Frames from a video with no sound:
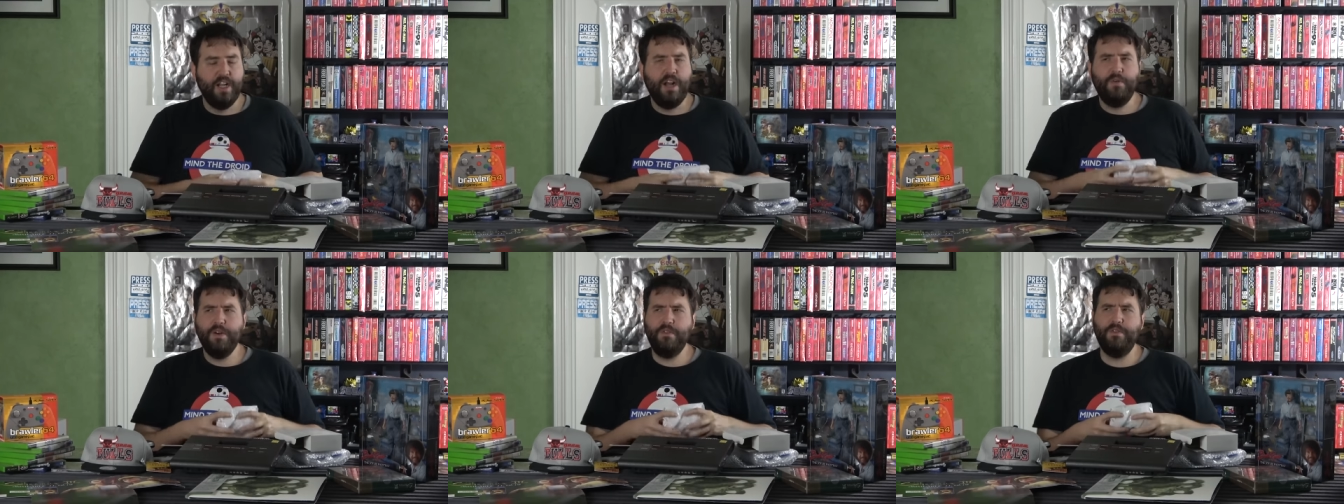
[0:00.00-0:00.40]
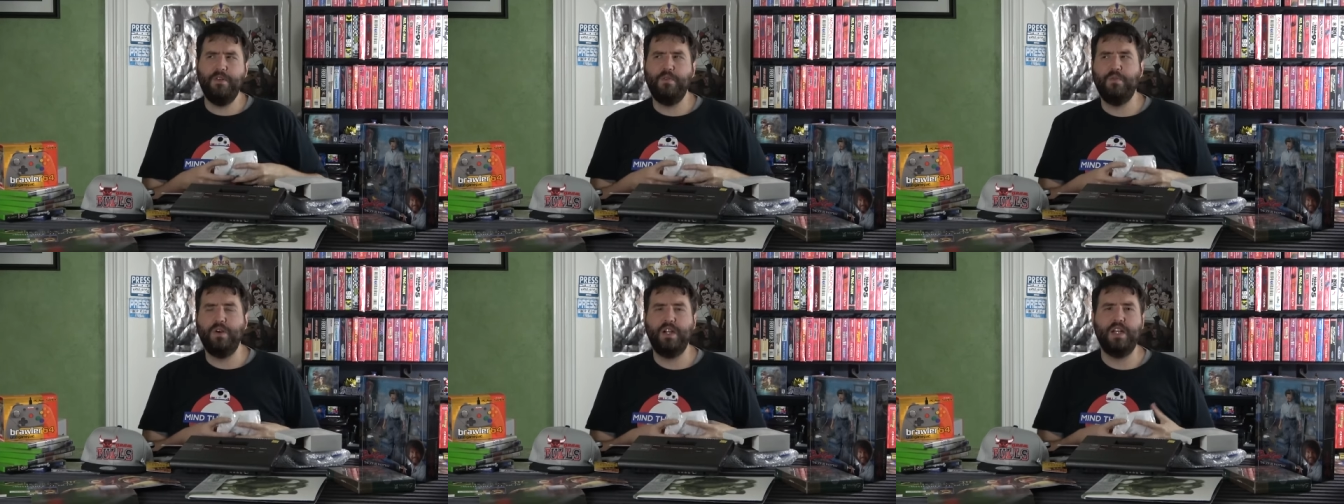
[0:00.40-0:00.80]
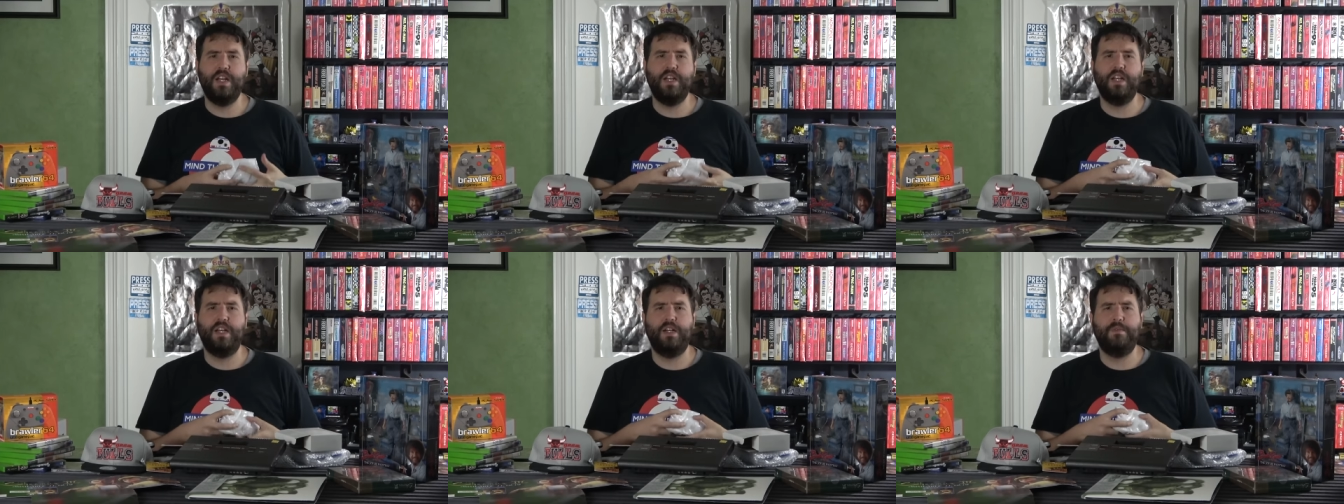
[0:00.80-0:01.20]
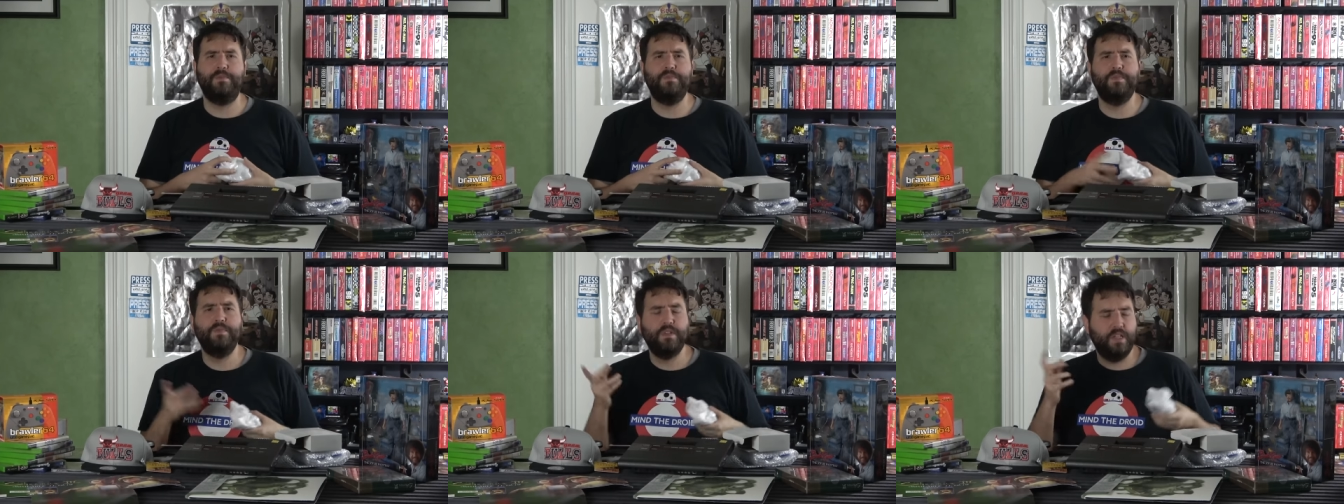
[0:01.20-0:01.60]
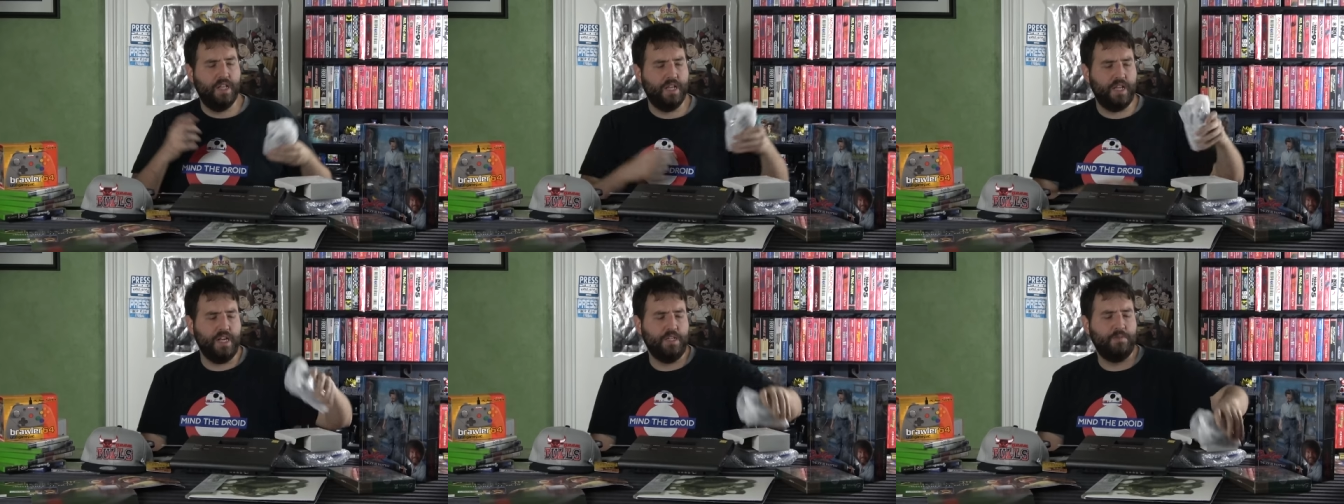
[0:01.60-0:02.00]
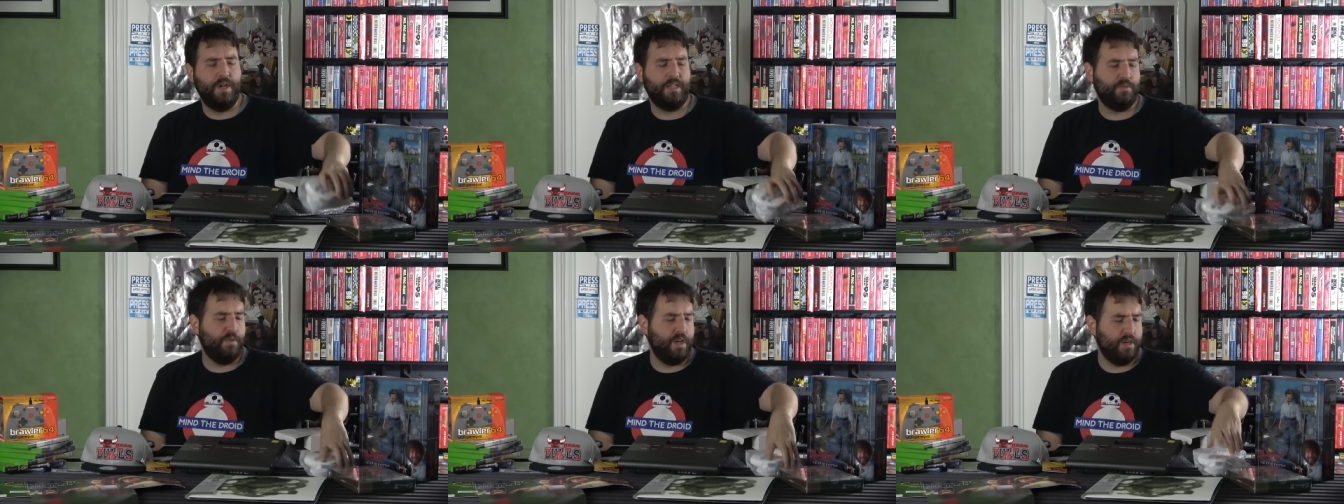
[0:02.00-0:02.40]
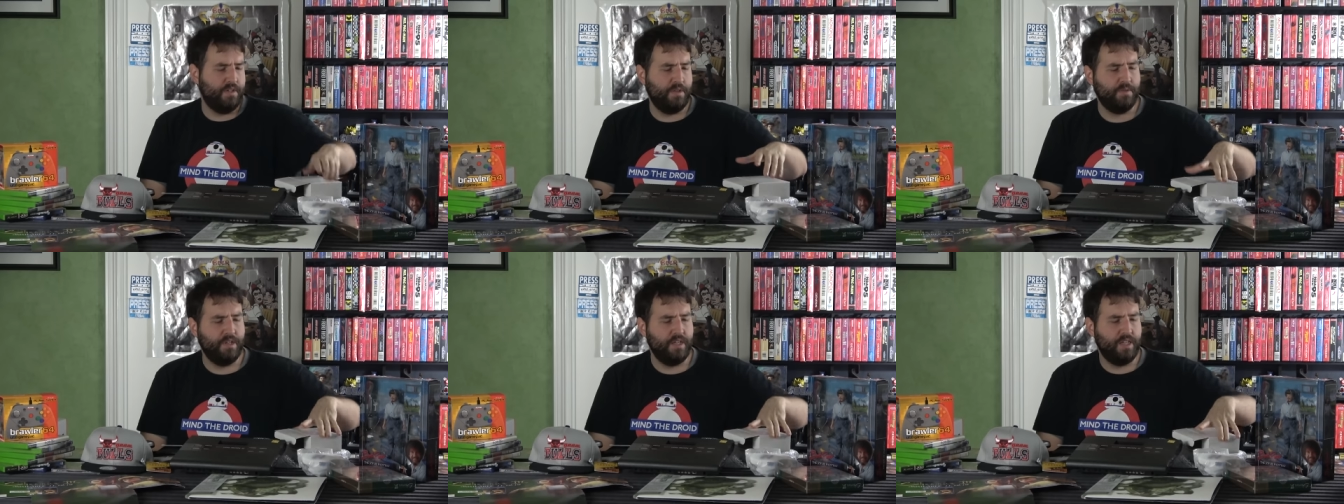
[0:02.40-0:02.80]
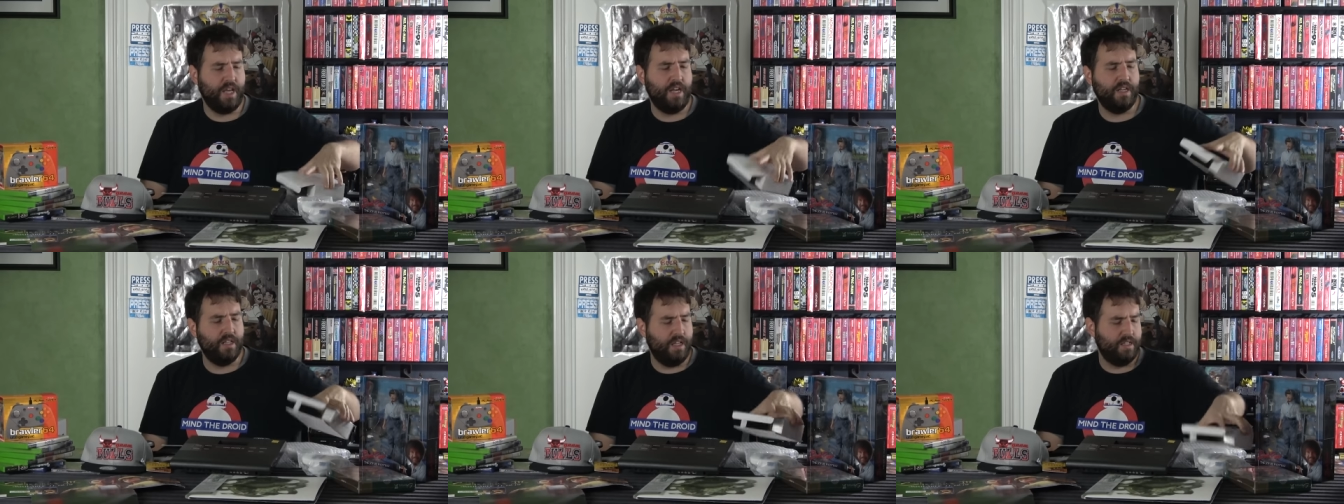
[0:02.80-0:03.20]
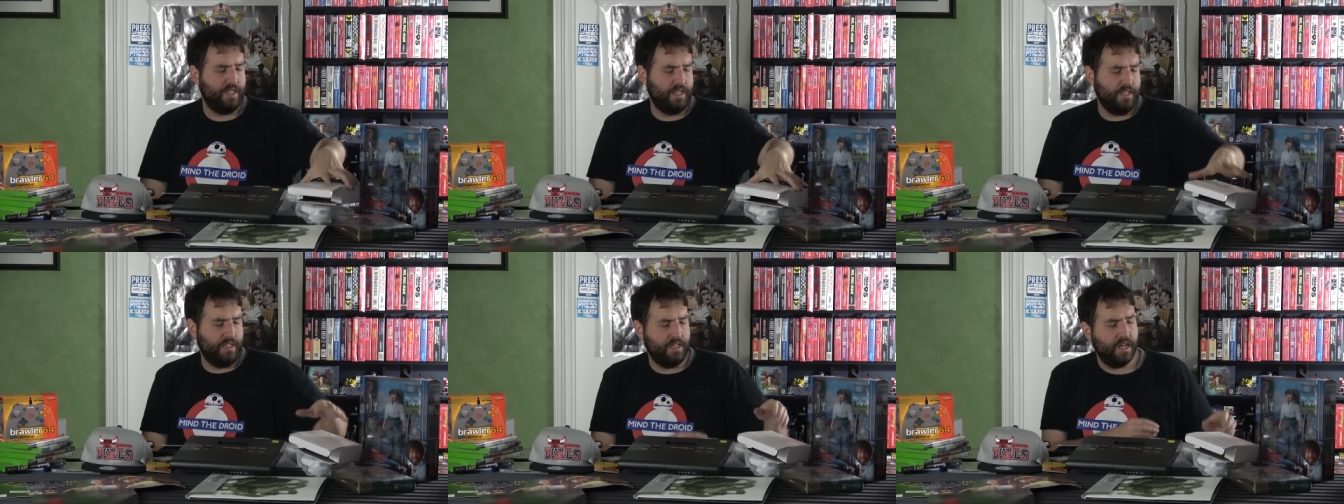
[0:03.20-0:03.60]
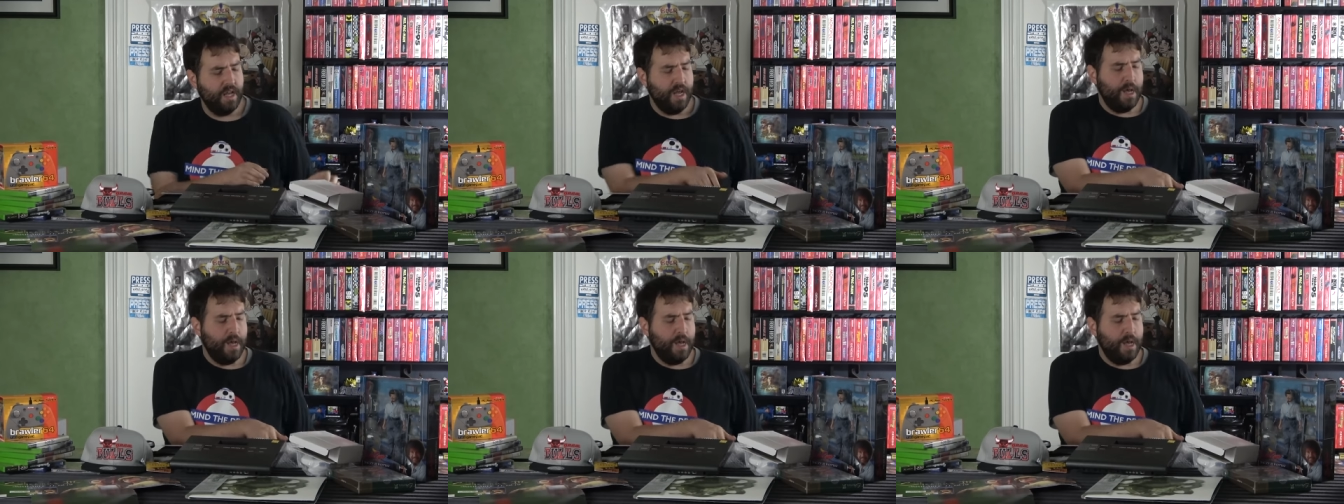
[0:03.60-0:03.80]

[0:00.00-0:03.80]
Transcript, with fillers: I wonder if it would work on um, like an Xbox One or something like that. I'll, I'll take a look.